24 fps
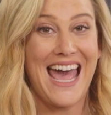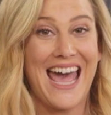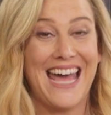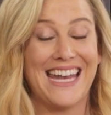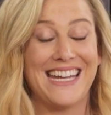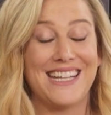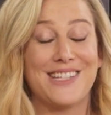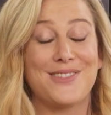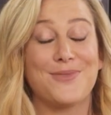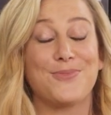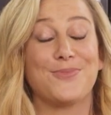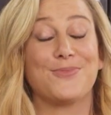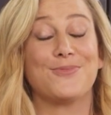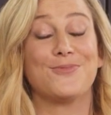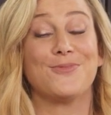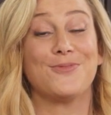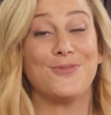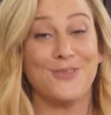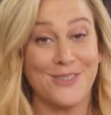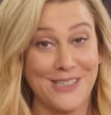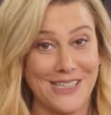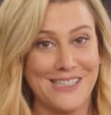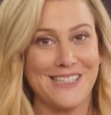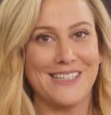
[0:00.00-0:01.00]
and it's
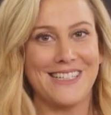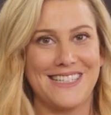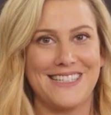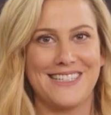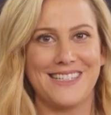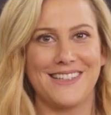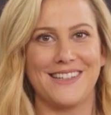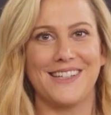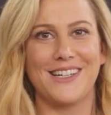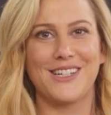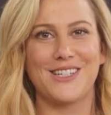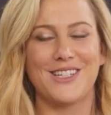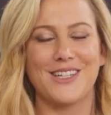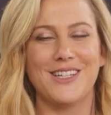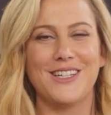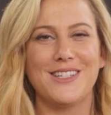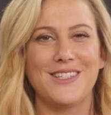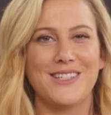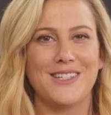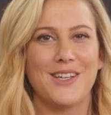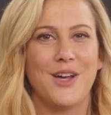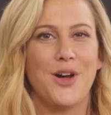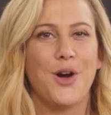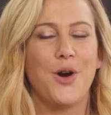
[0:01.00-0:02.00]
really
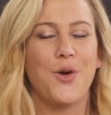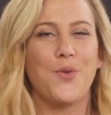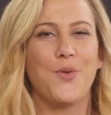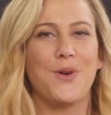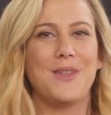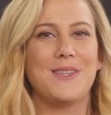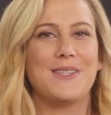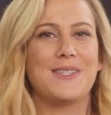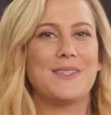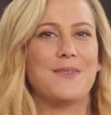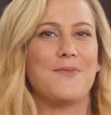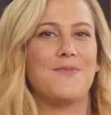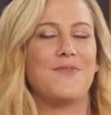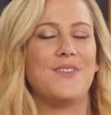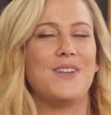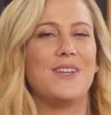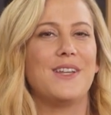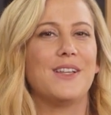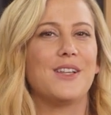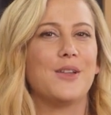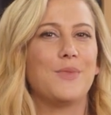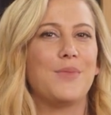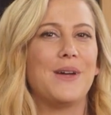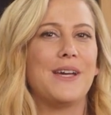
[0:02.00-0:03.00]
delicious with some
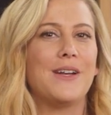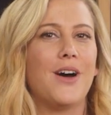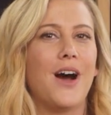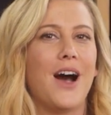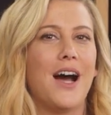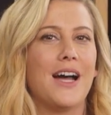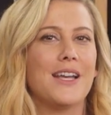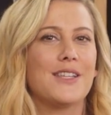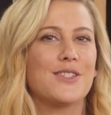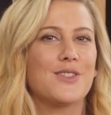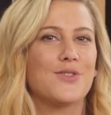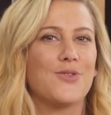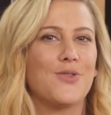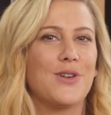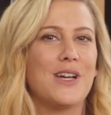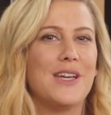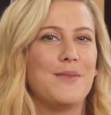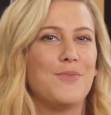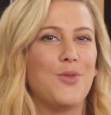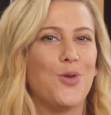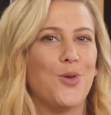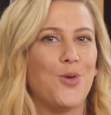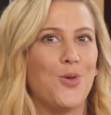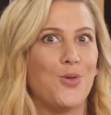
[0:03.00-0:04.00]
vanilla bean ice
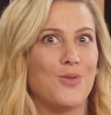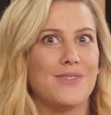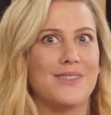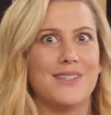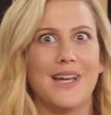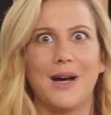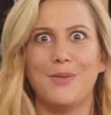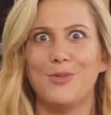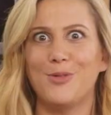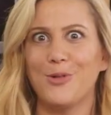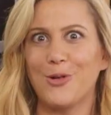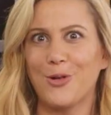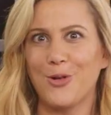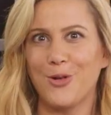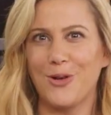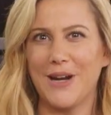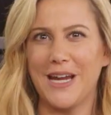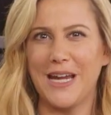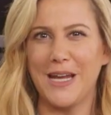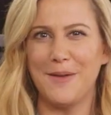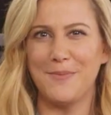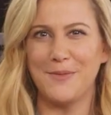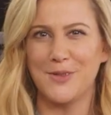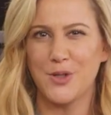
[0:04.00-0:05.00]
cream or double
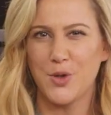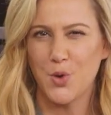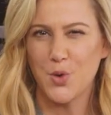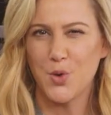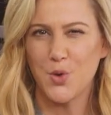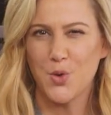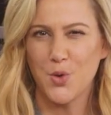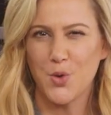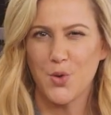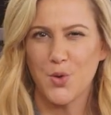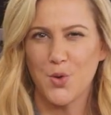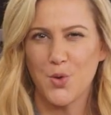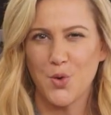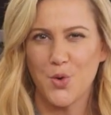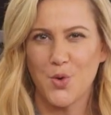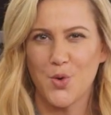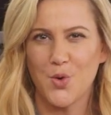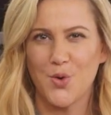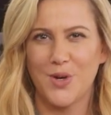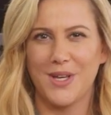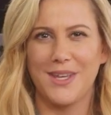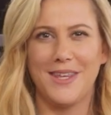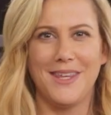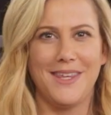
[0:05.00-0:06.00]
cream.
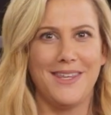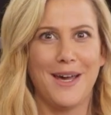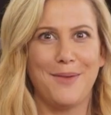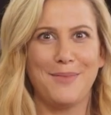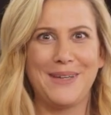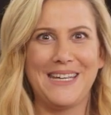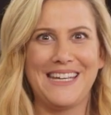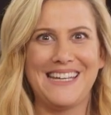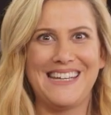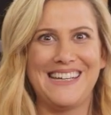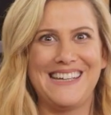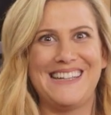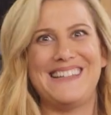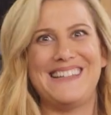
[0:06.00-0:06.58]
Yummy.